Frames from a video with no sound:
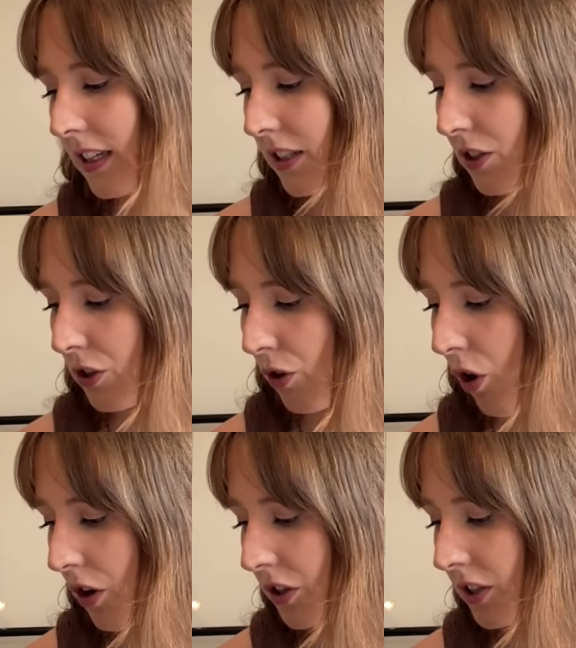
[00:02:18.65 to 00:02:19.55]
these
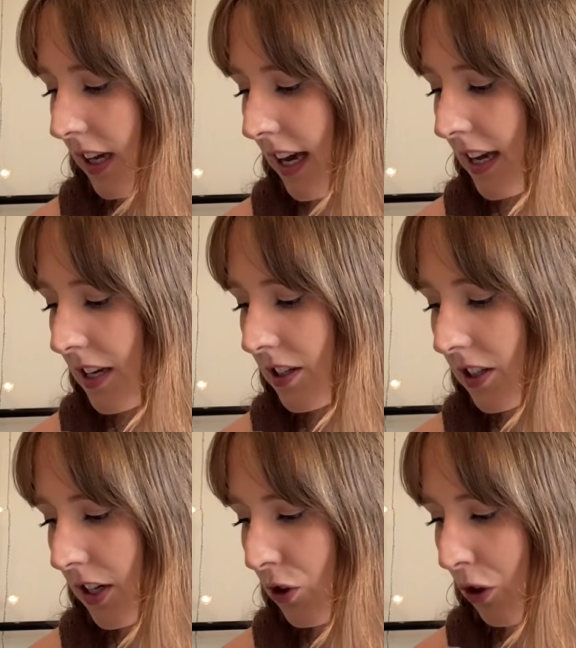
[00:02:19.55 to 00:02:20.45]
socks
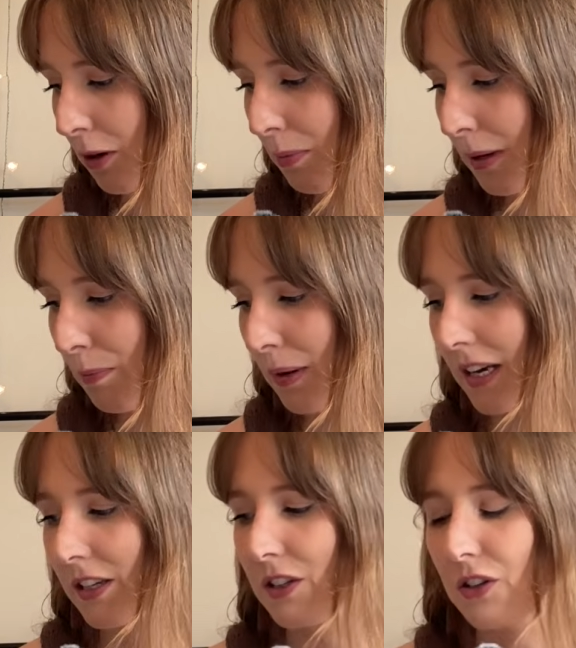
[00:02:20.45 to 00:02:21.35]
is it's going to be
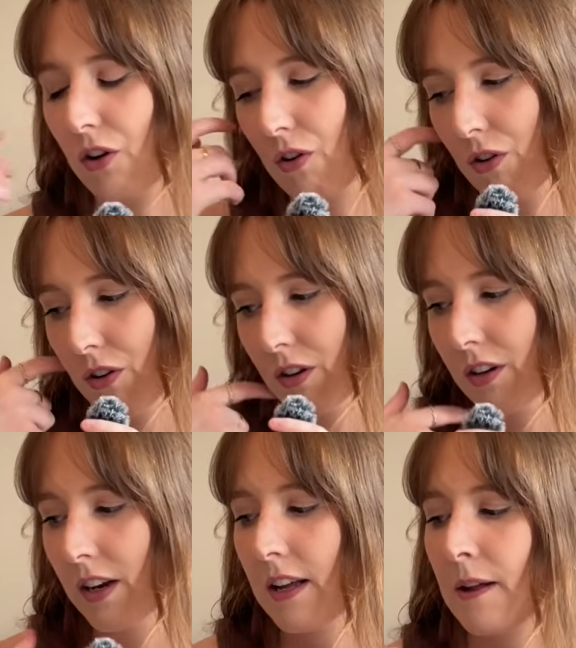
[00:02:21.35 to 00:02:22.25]
based
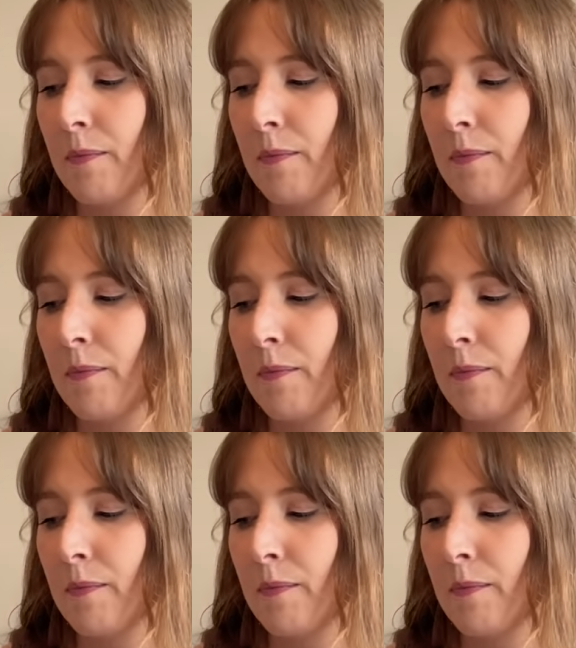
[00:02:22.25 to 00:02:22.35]
on